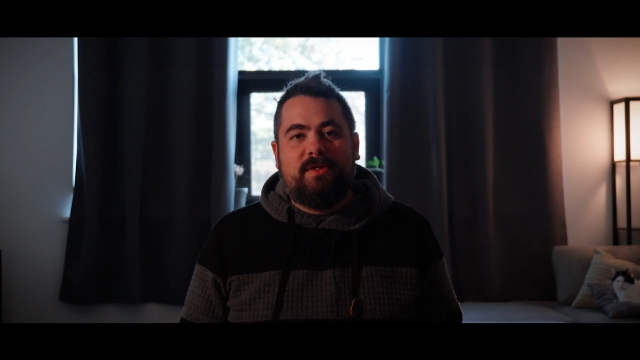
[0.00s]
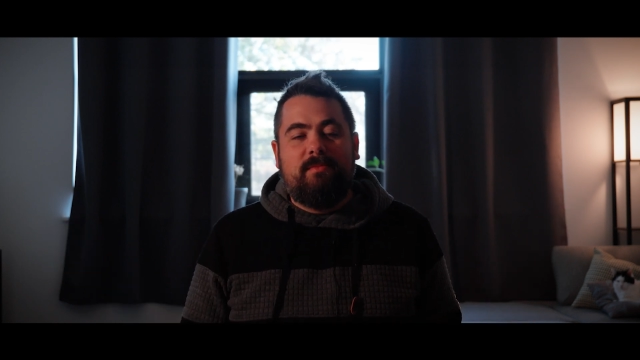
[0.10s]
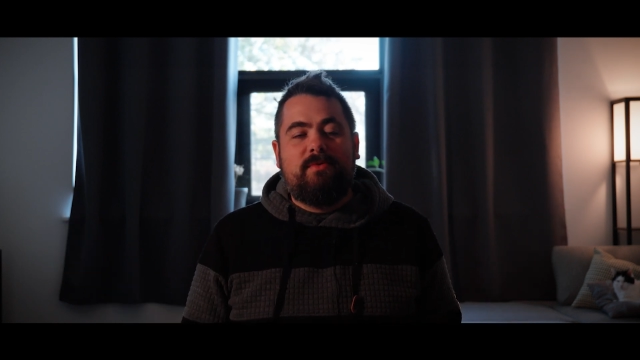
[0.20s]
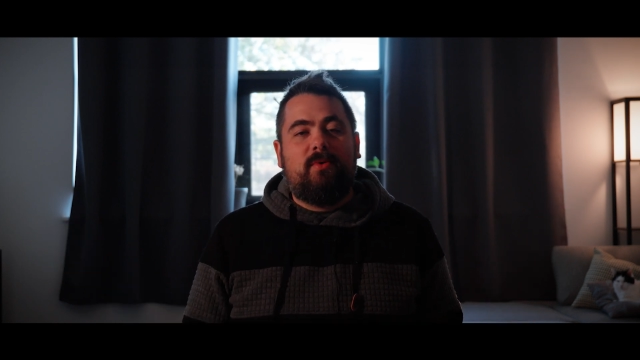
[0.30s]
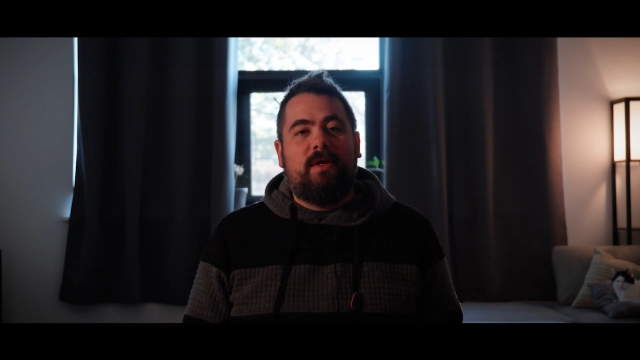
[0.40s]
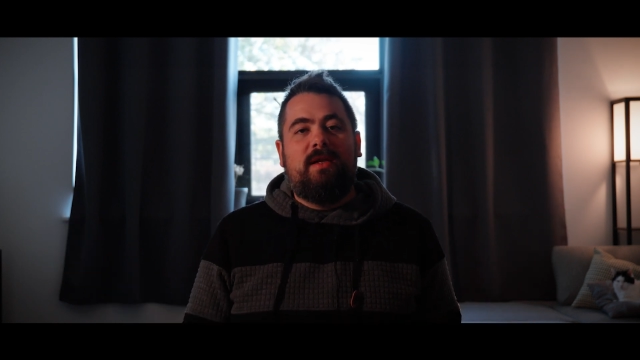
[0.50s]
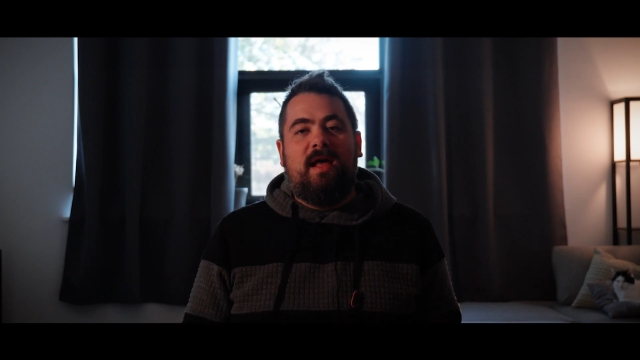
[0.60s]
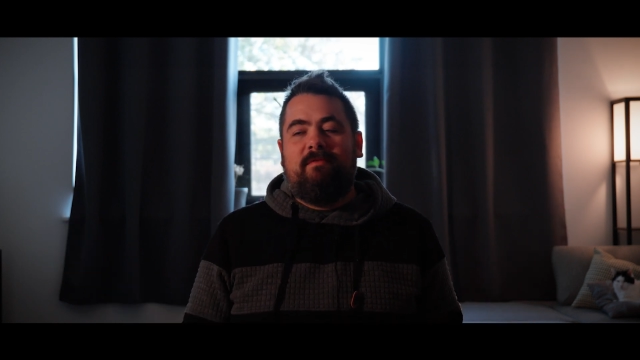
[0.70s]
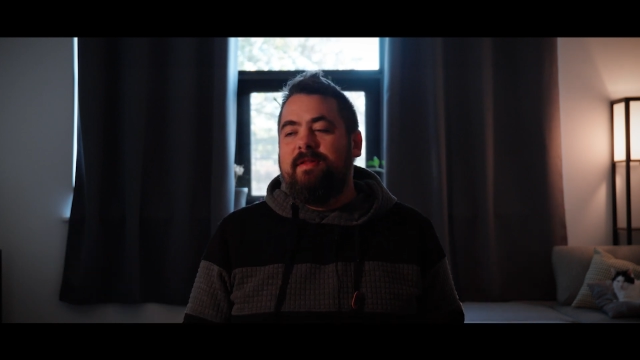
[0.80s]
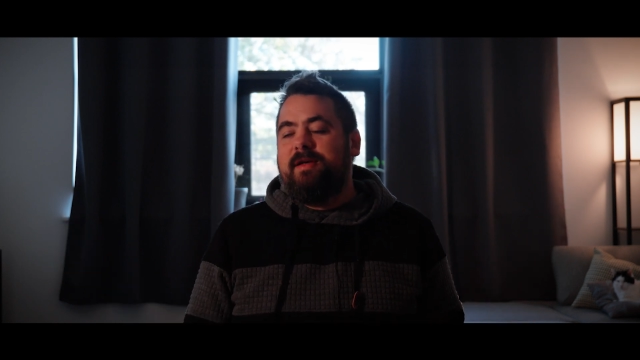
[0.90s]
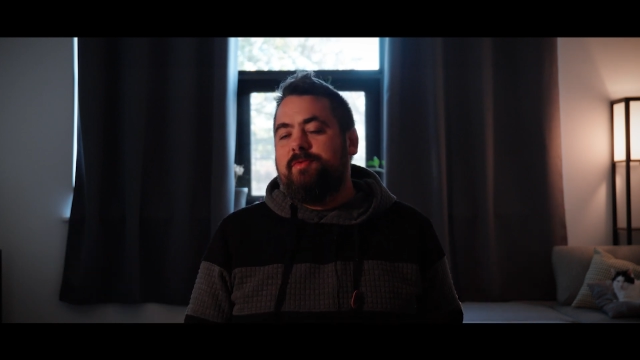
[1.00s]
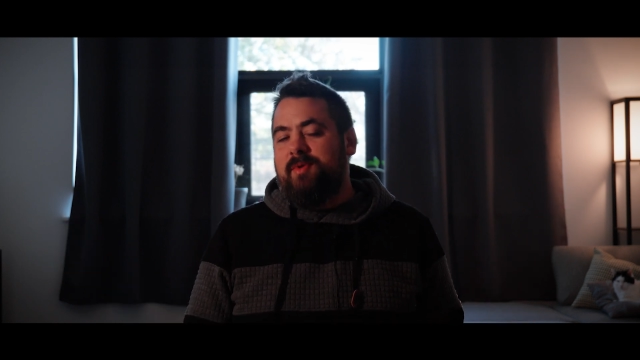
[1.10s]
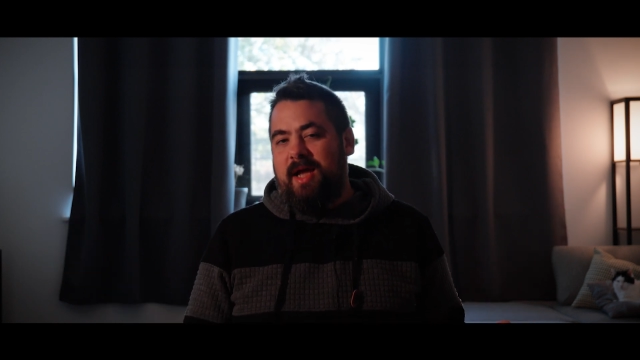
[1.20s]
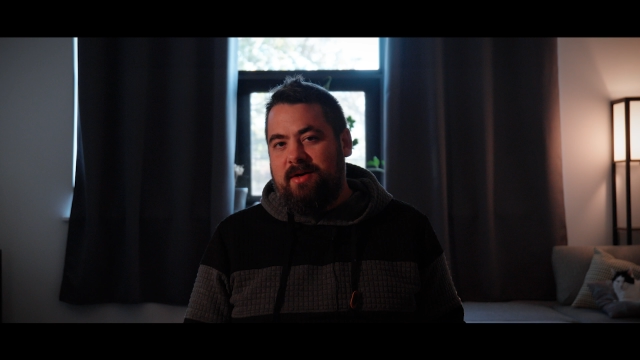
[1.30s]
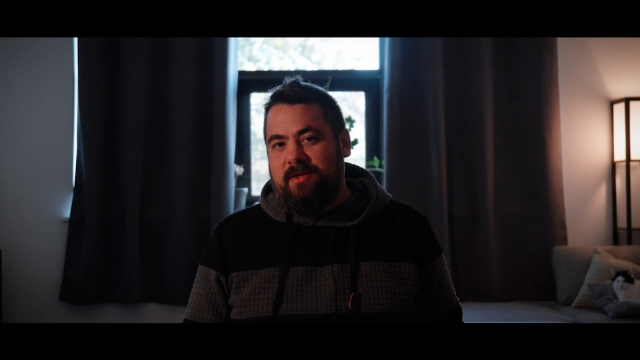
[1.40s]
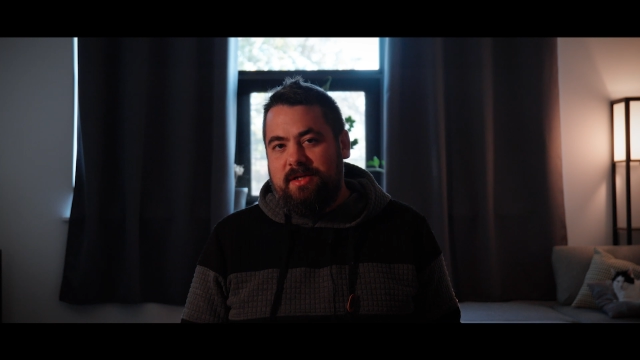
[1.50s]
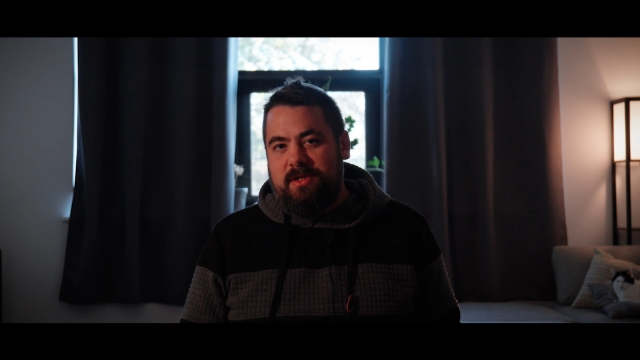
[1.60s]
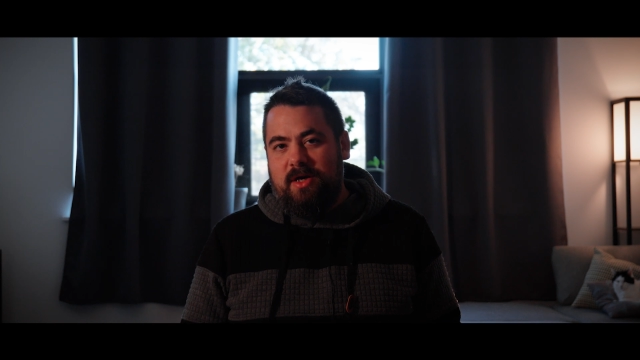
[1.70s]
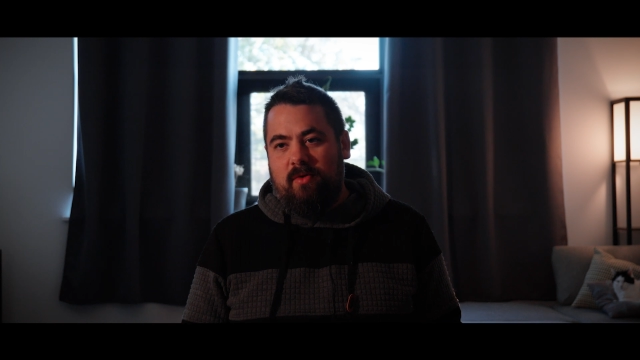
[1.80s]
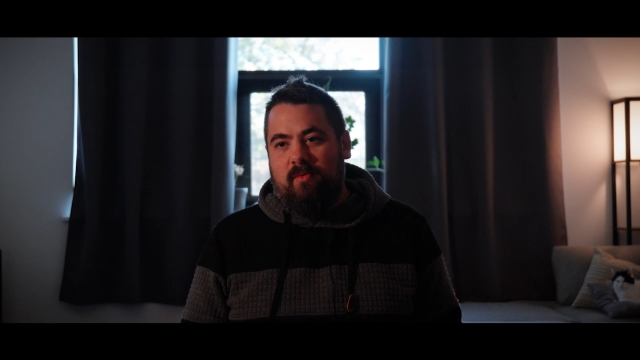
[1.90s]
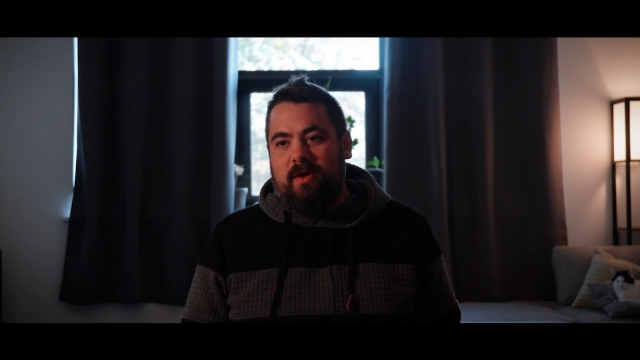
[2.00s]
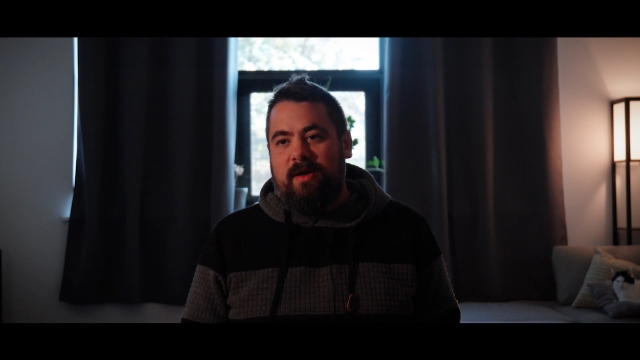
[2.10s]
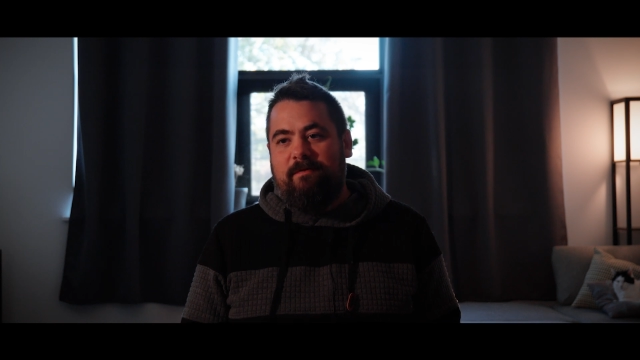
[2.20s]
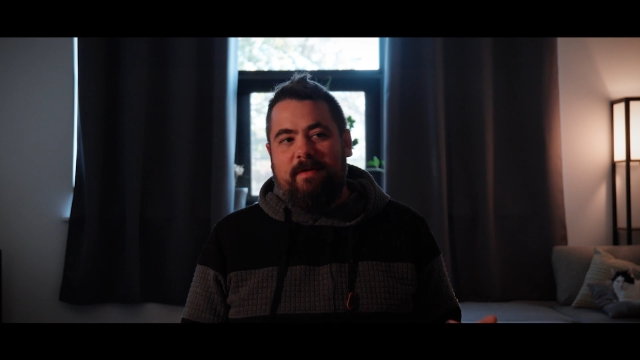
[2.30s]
some sort of Netflix reality show where it